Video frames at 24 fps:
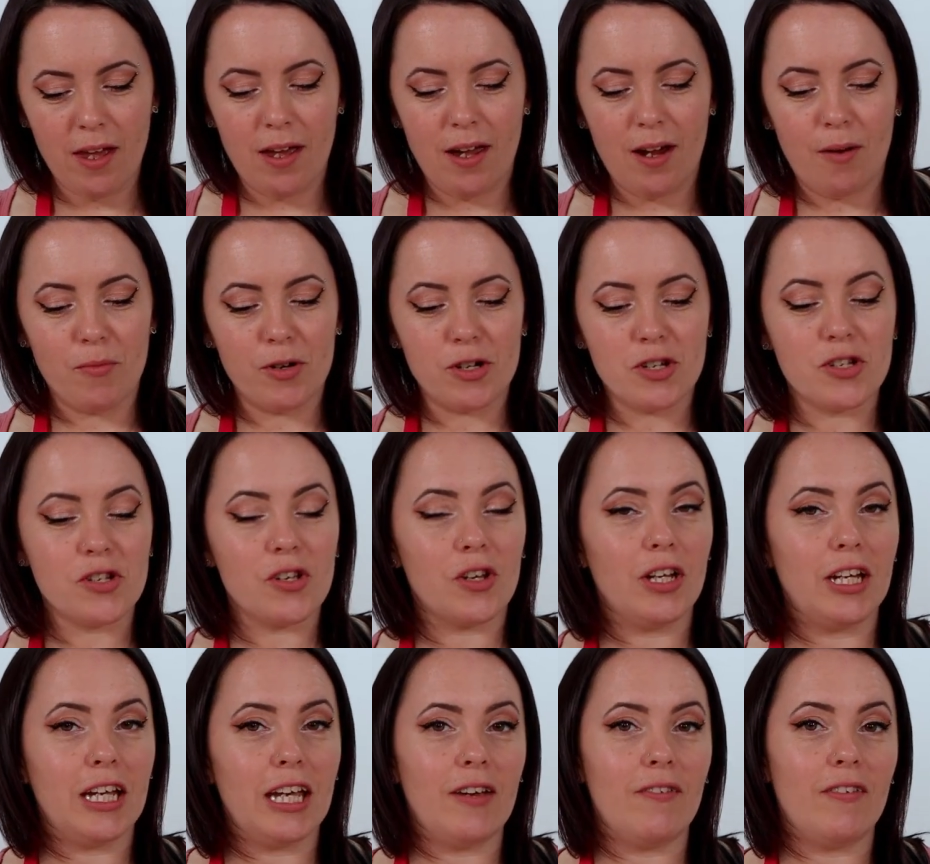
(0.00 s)
and we're just
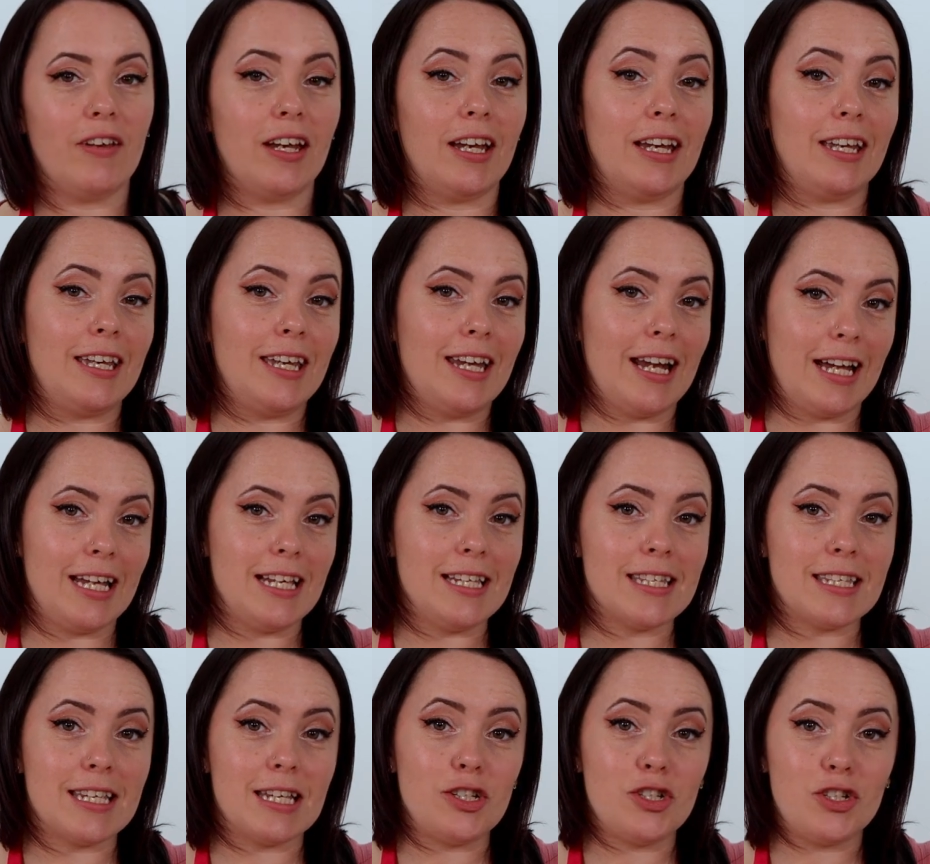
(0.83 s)
going to give it a
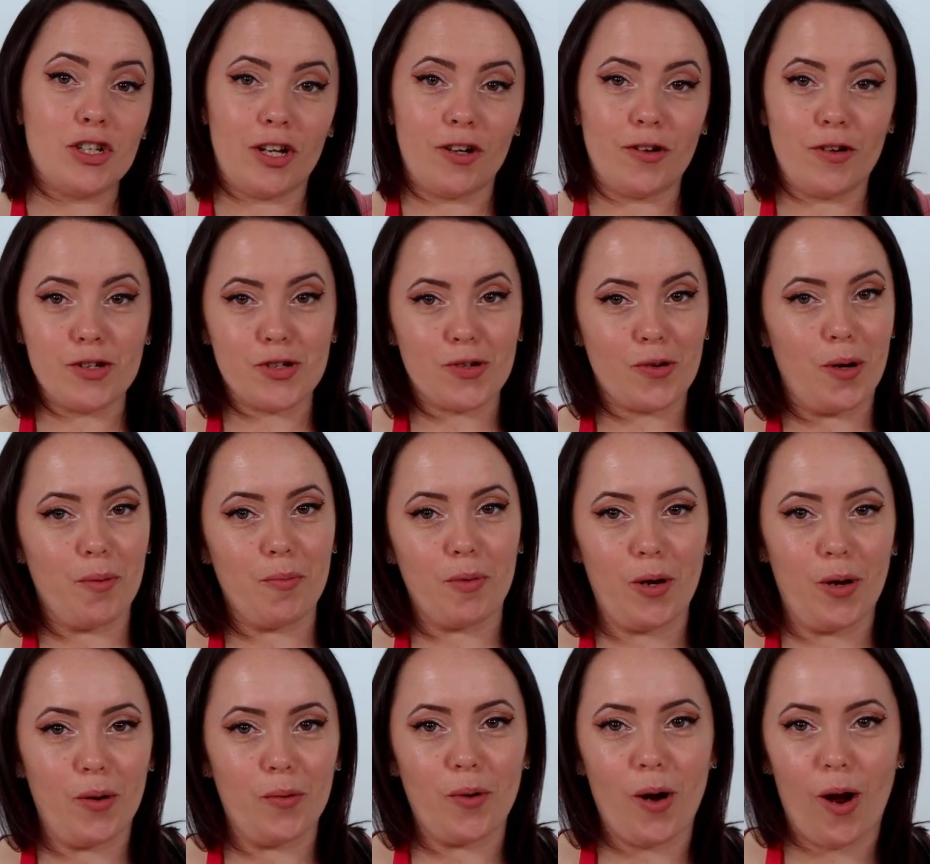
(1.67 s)
nice generous
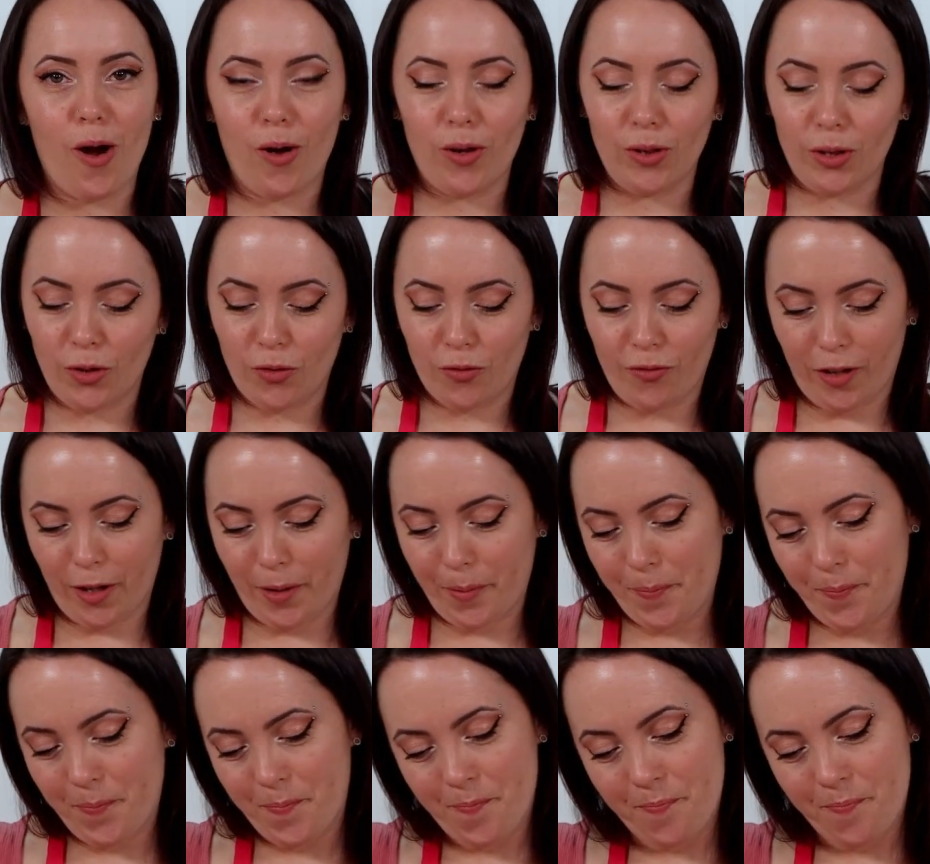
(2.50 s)
crumb coat all over.